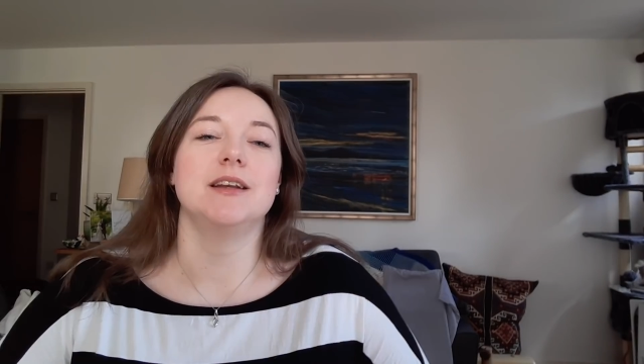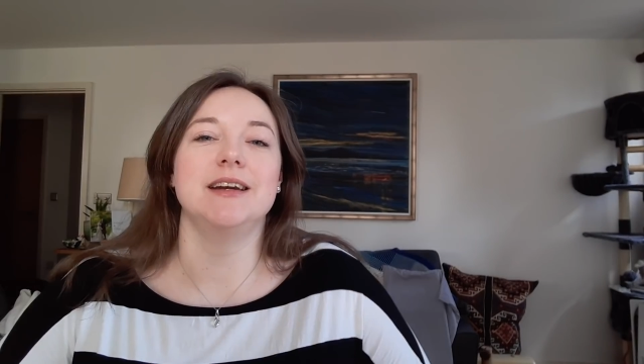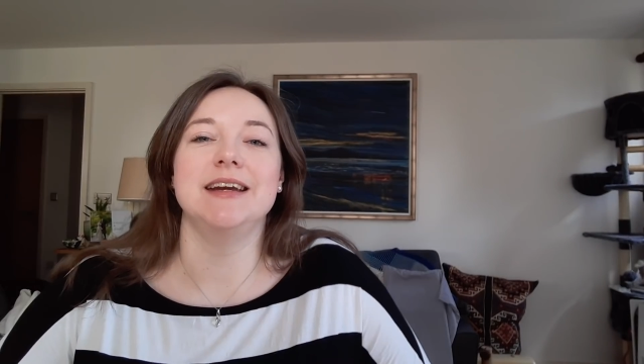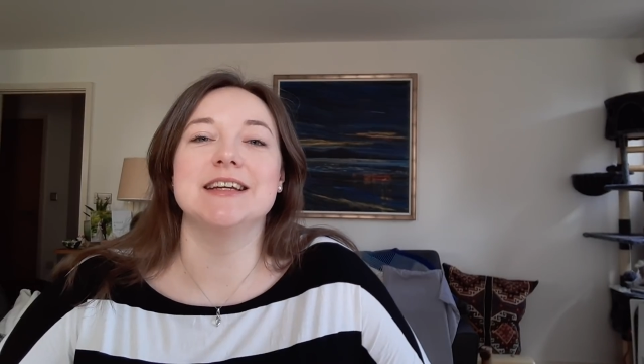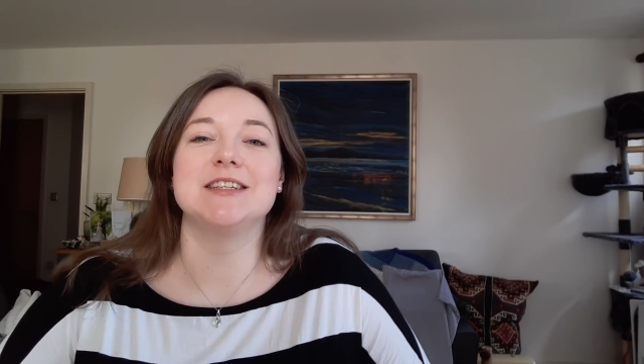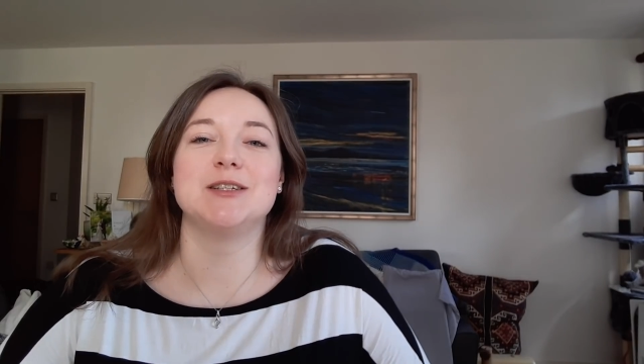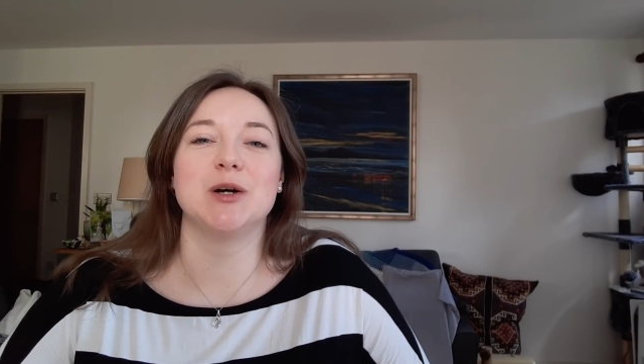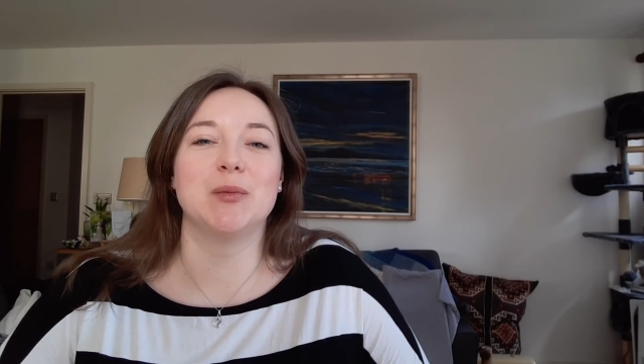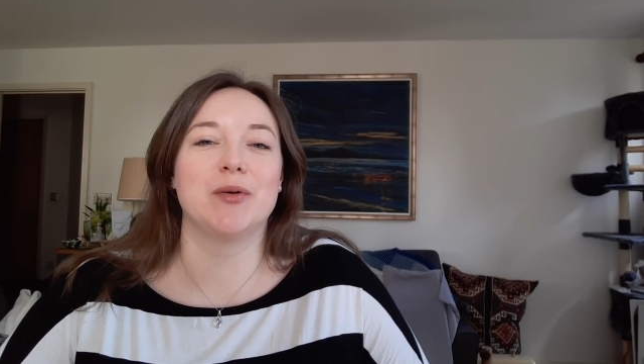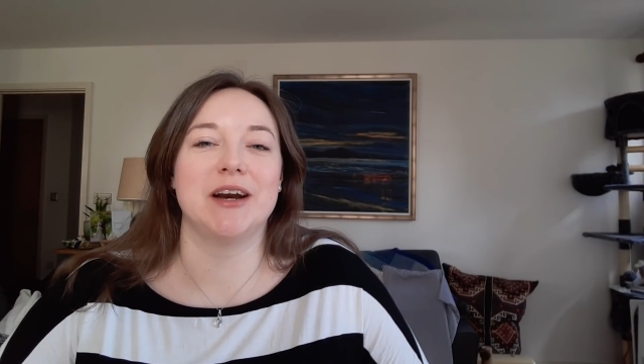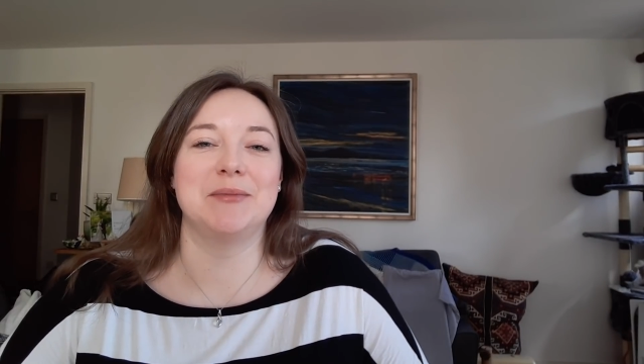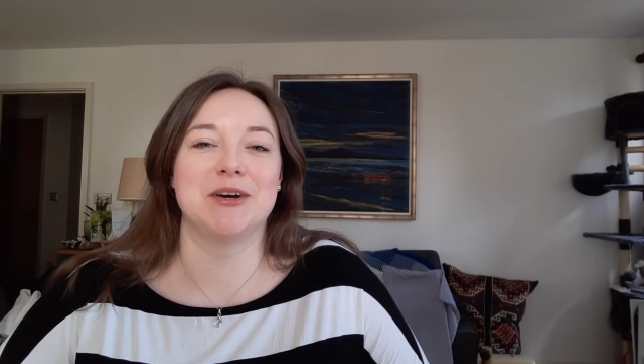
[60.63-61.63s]
The knee is still
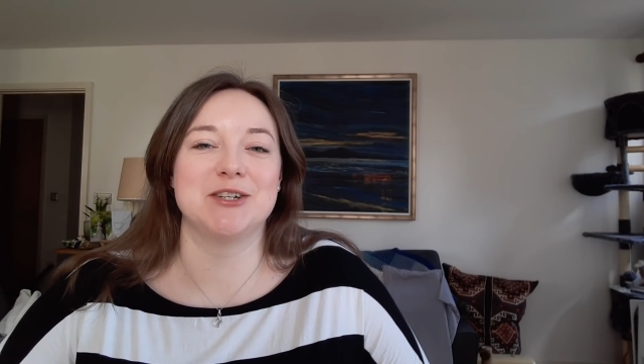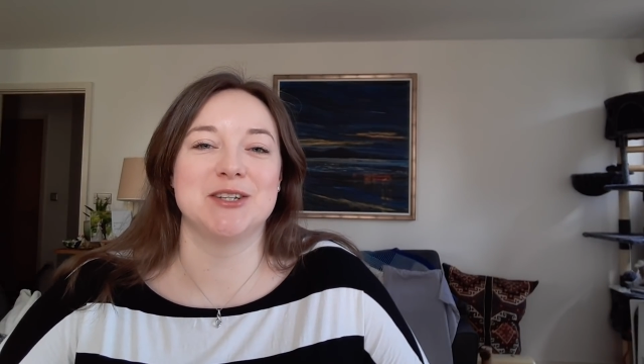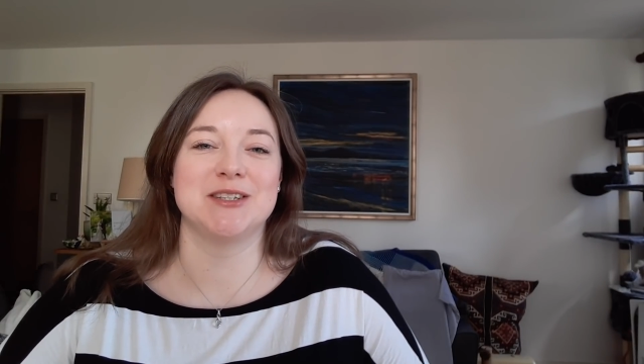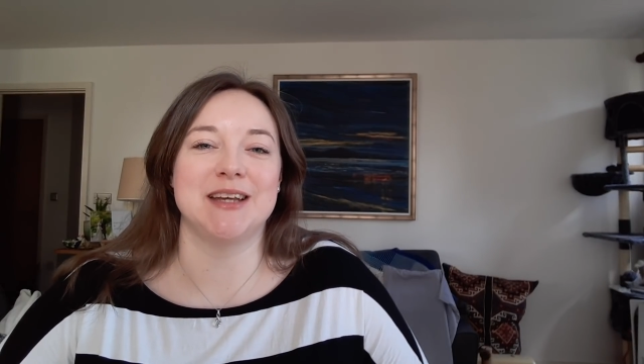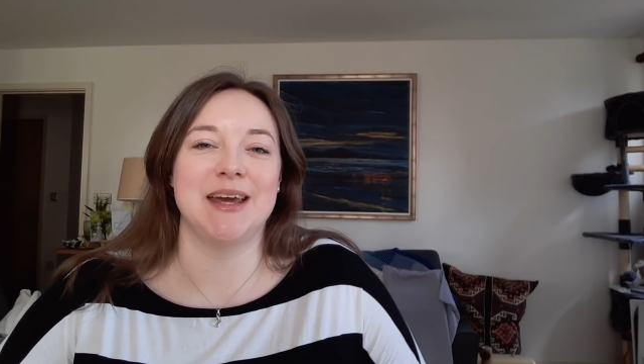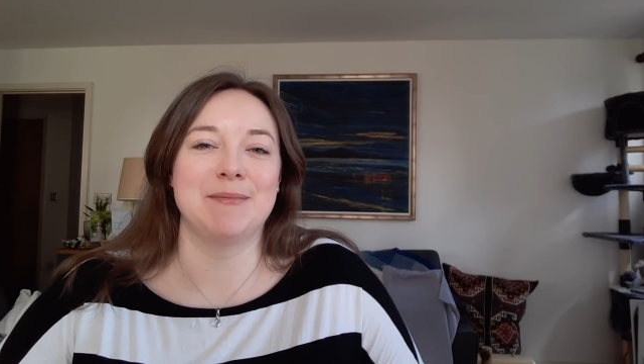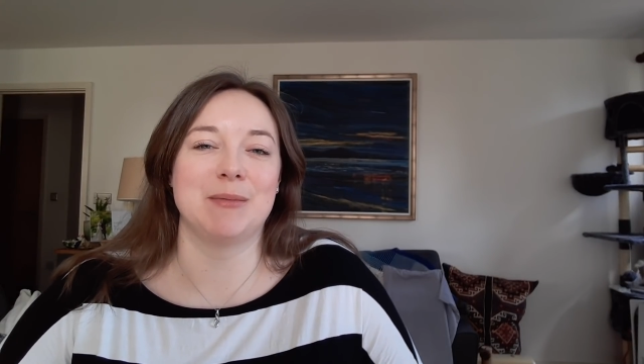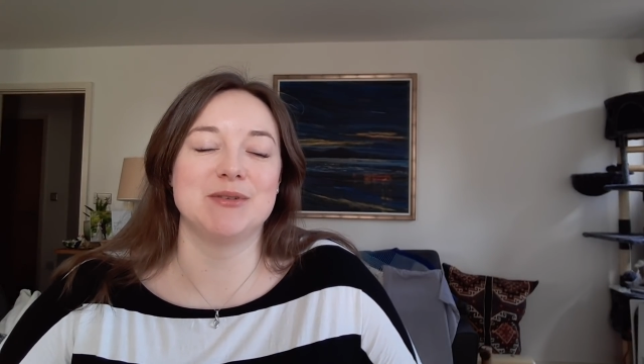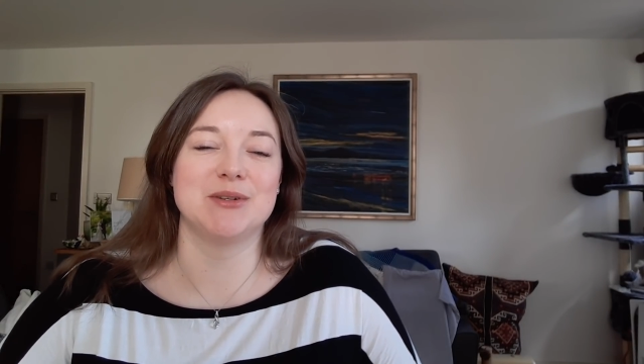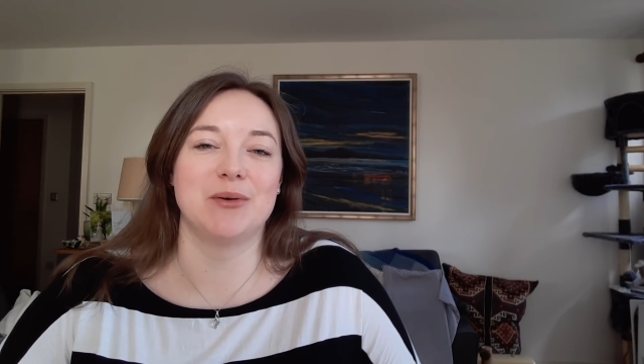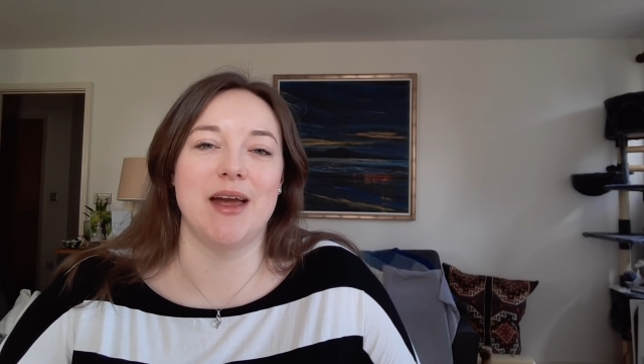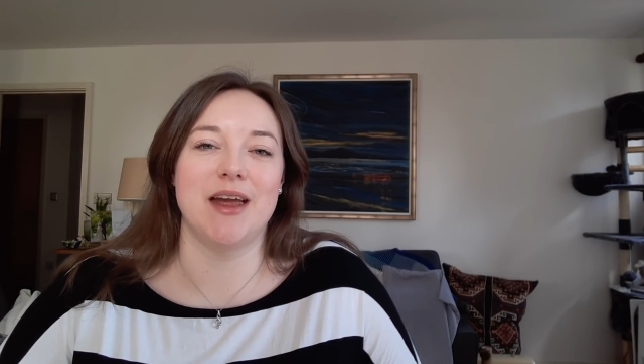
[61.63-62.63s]
pretty much the same. I'm
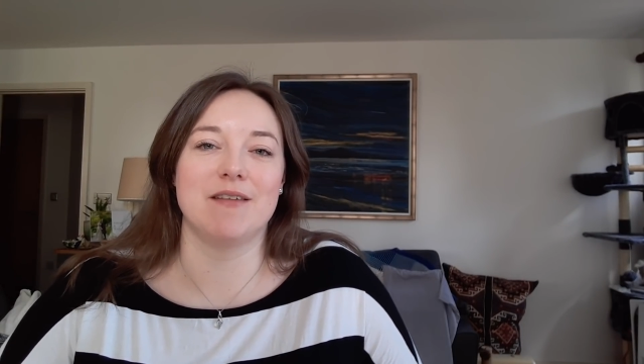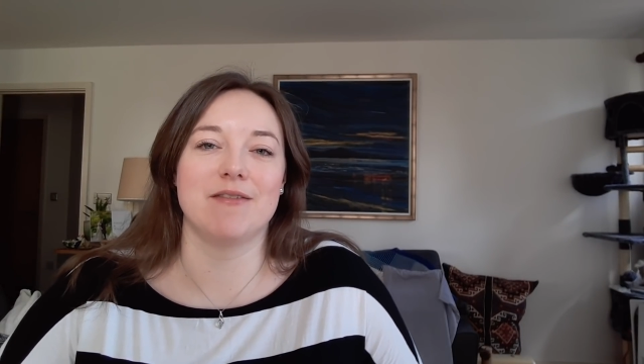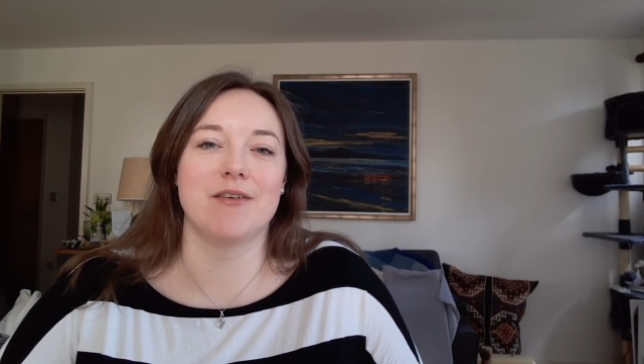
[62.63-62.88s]
still waiting